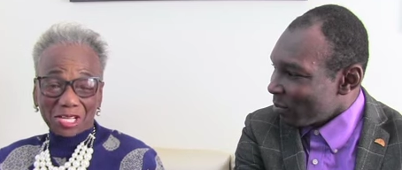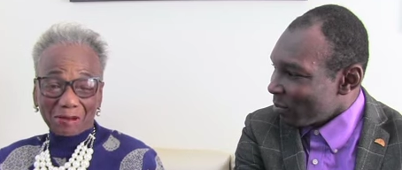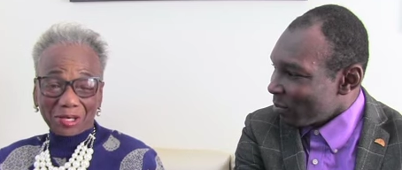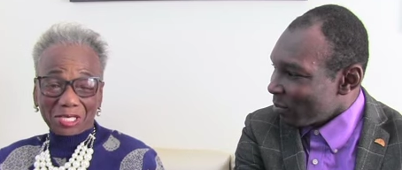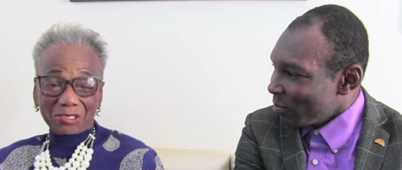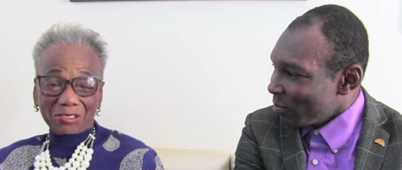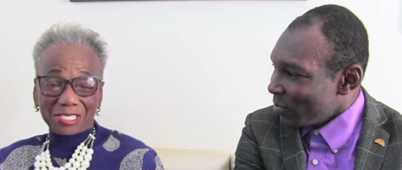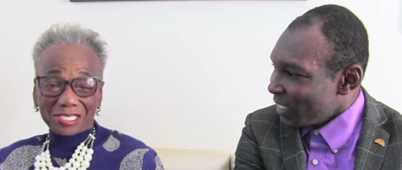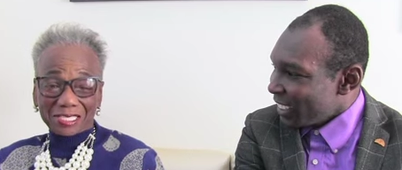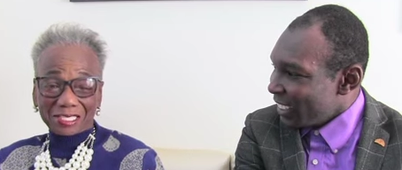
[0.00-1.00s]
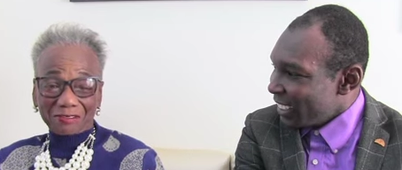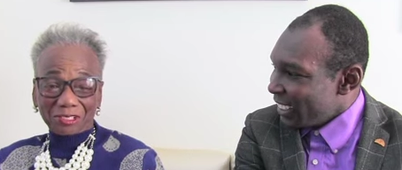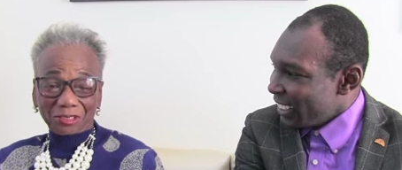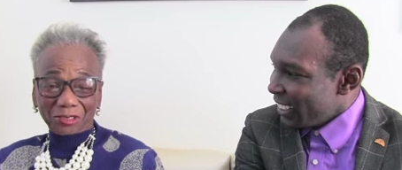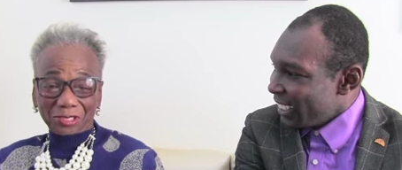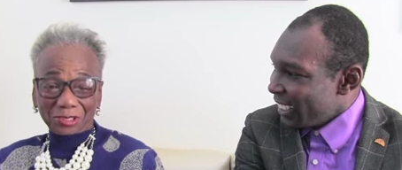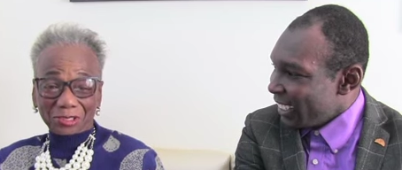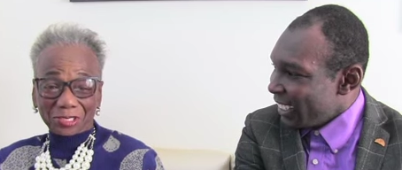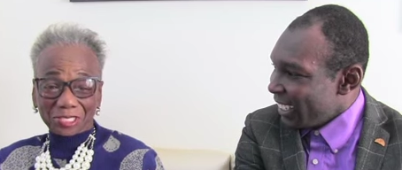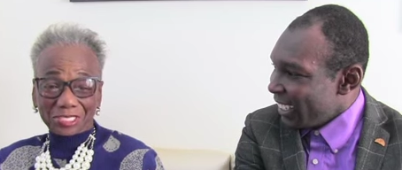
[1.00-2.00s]
Speaker 1: coming to the city of North
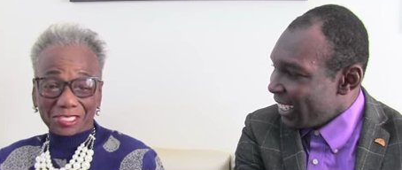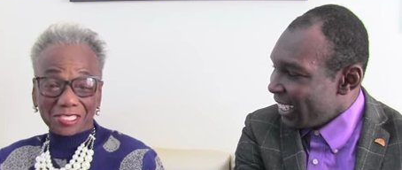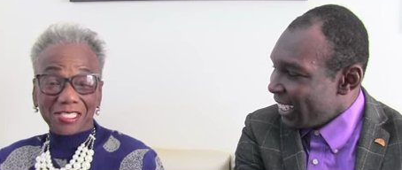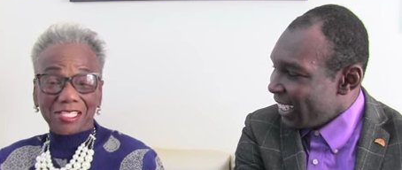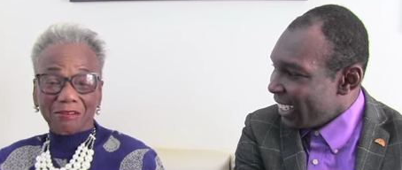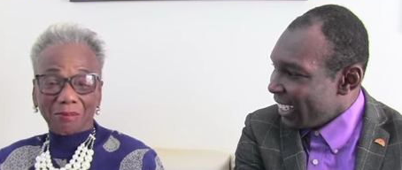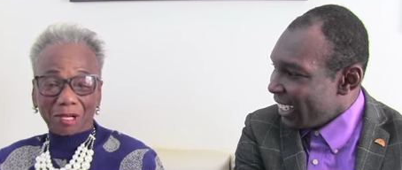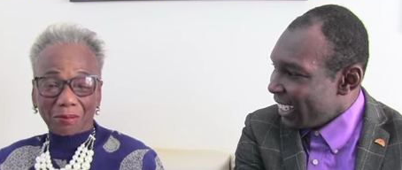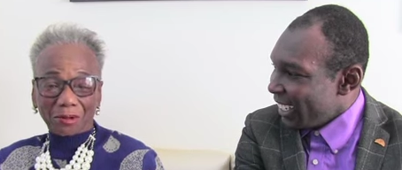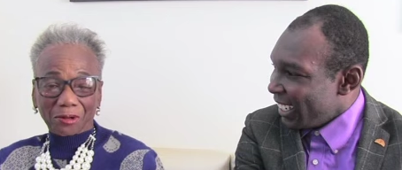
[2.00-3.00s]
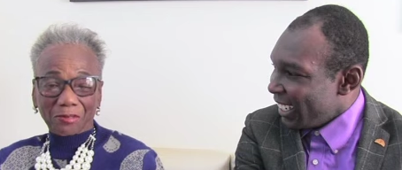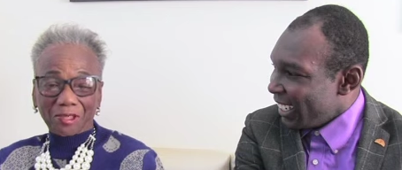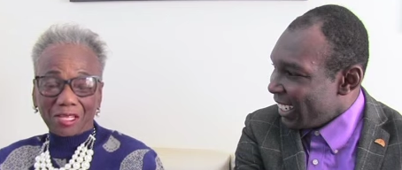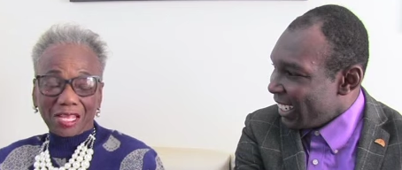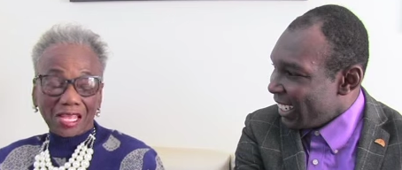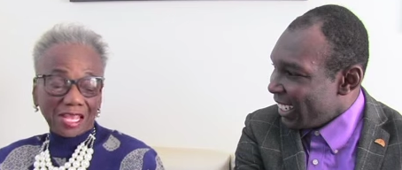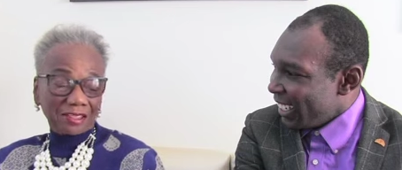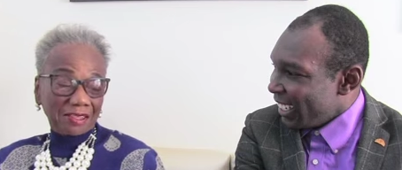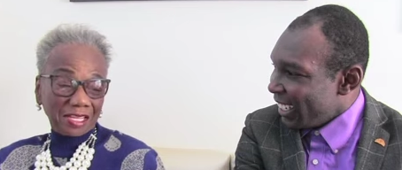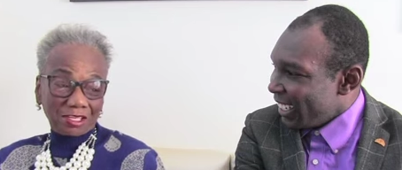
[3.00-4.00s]
Charleston, the city of my birth.
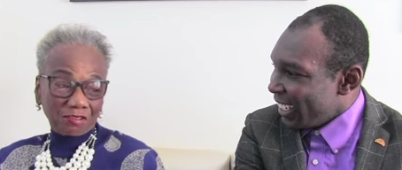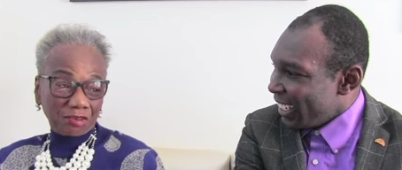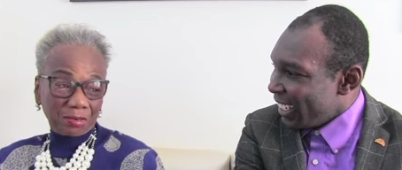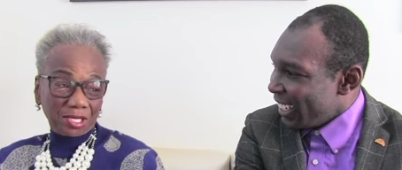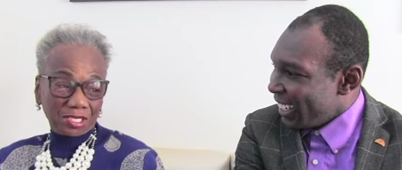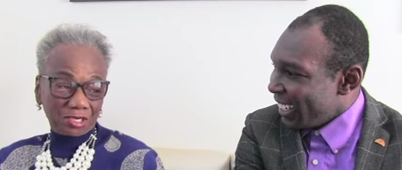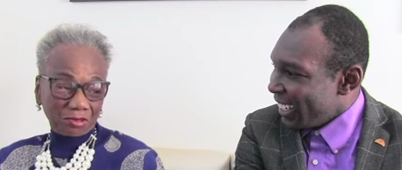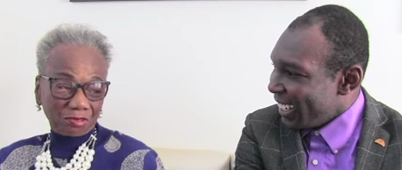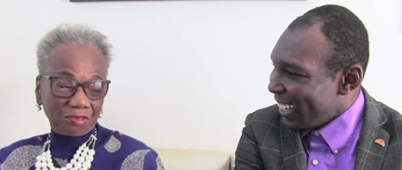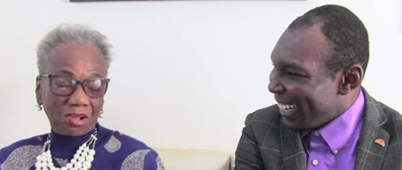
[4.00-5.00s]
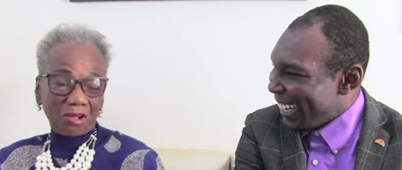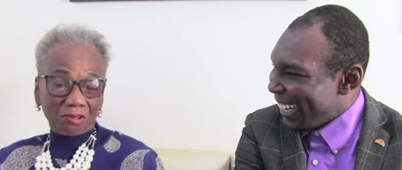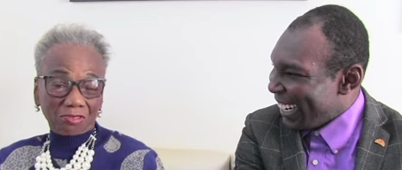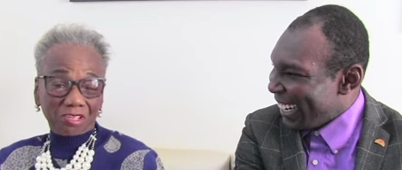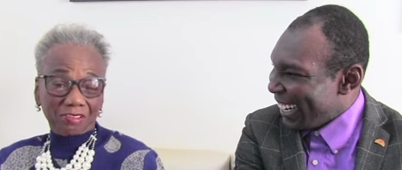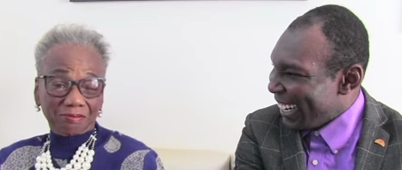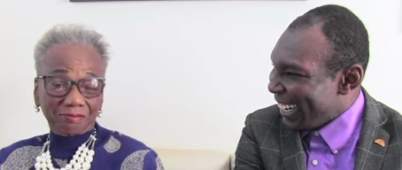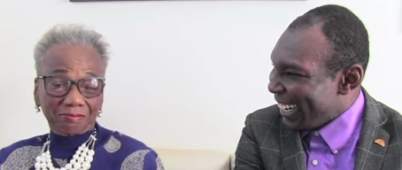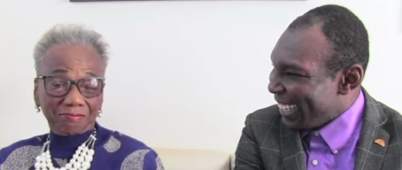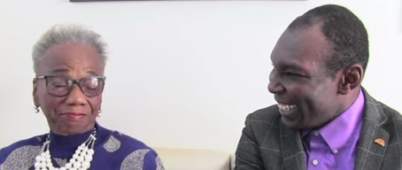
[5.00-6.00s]
And thank you for being so involved.
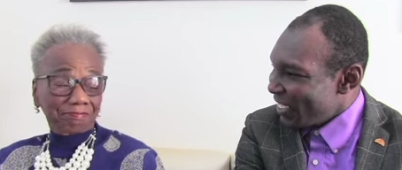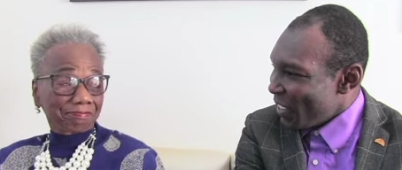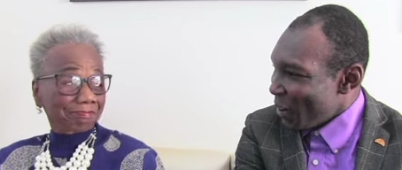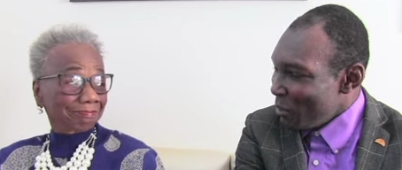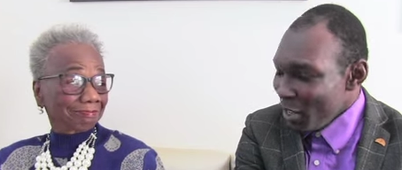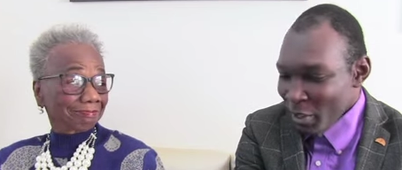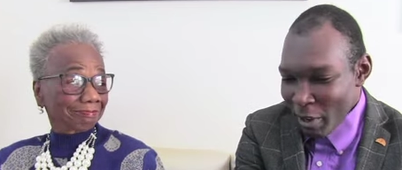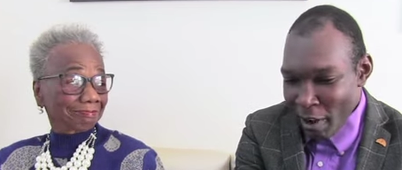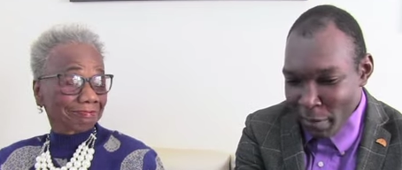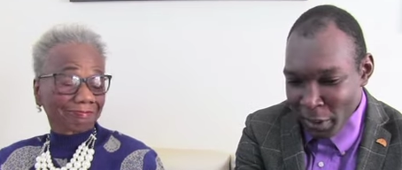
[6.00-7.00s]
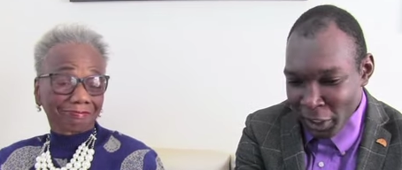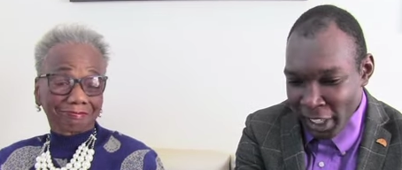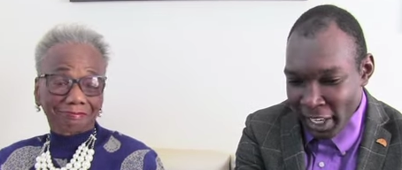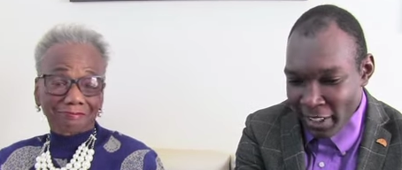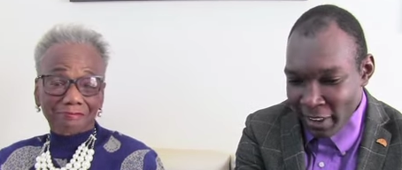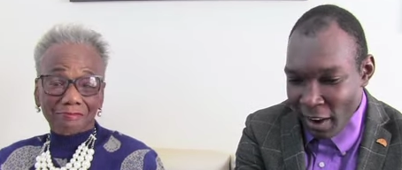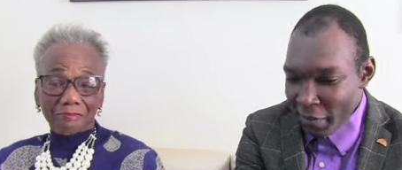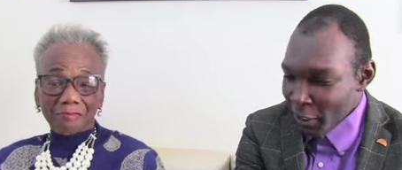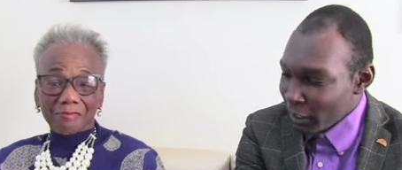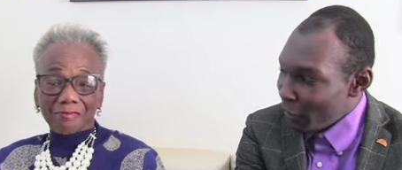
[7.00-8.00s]
Speaker 2: Yes, ma'am. You talk about change.
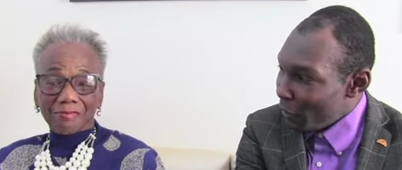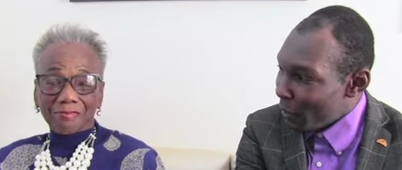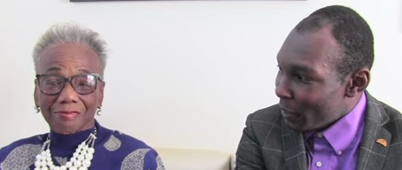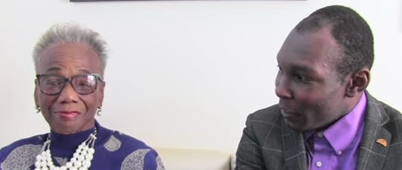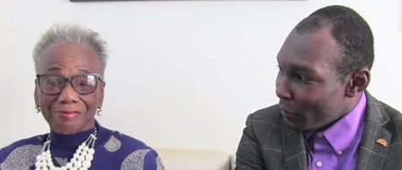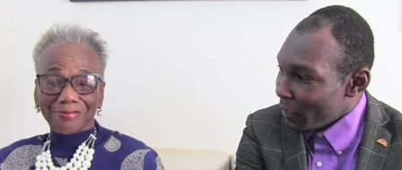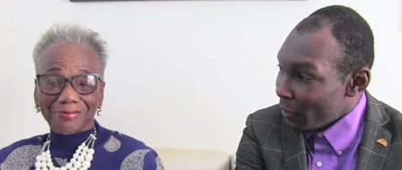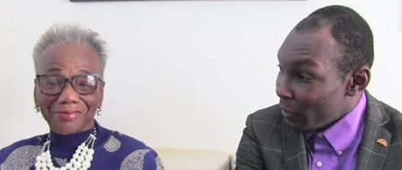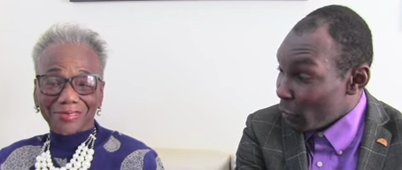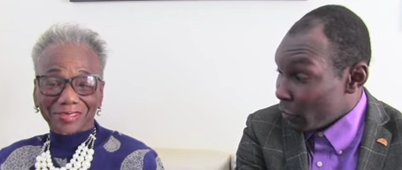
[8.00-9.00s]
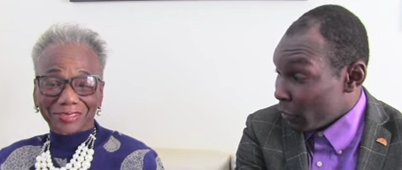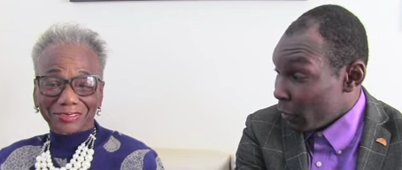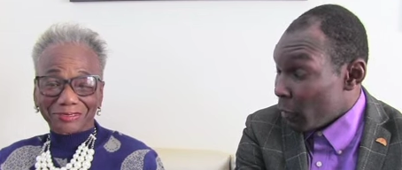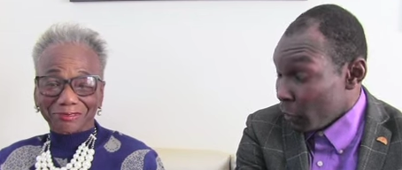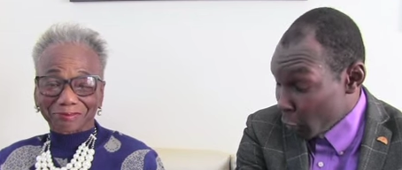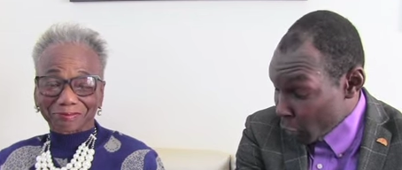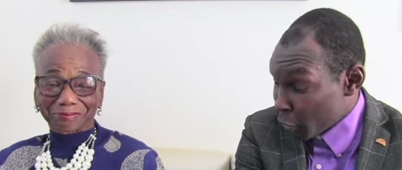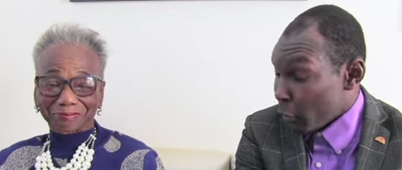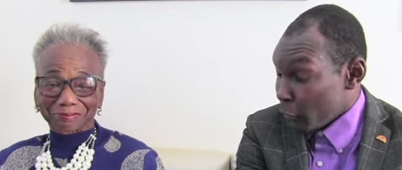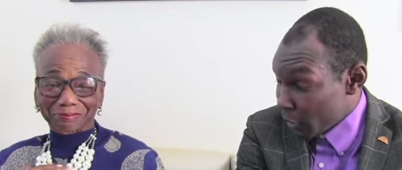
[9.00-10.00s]
Obviously, you've been serving North on uh,
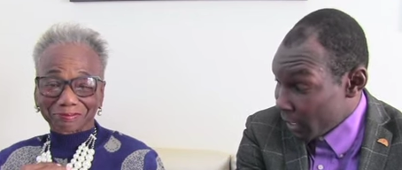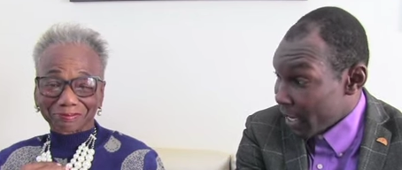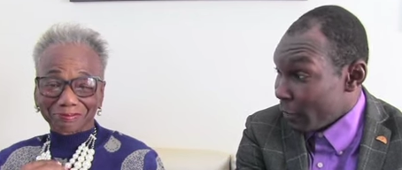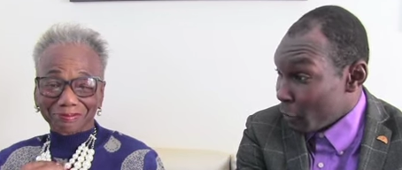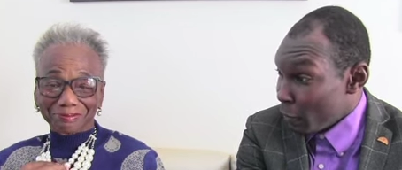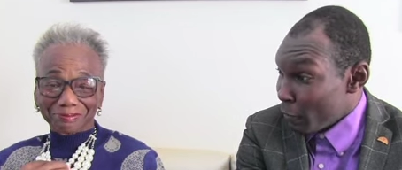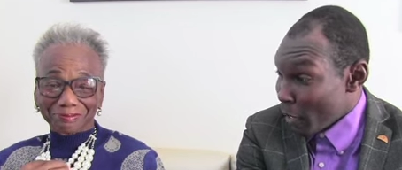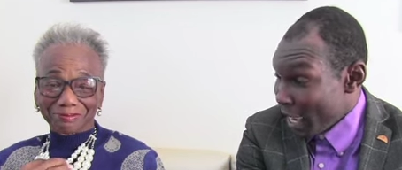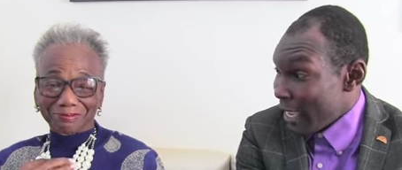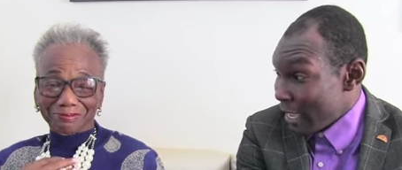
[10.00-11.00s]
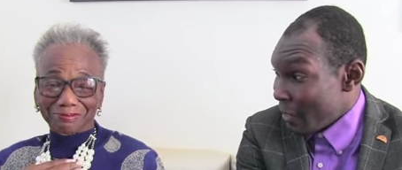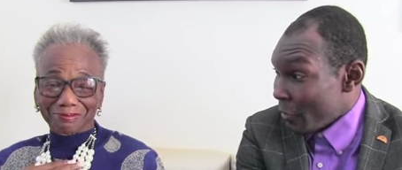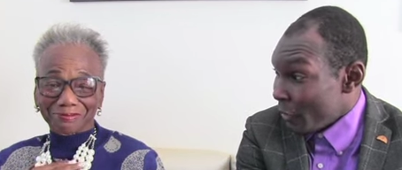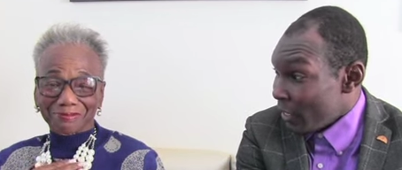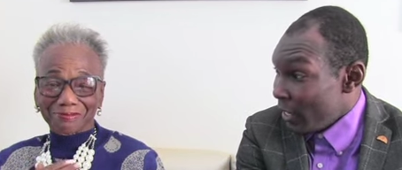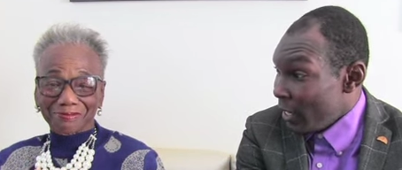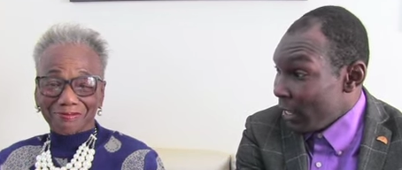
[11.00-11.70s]
North Charleston City Council for eight years.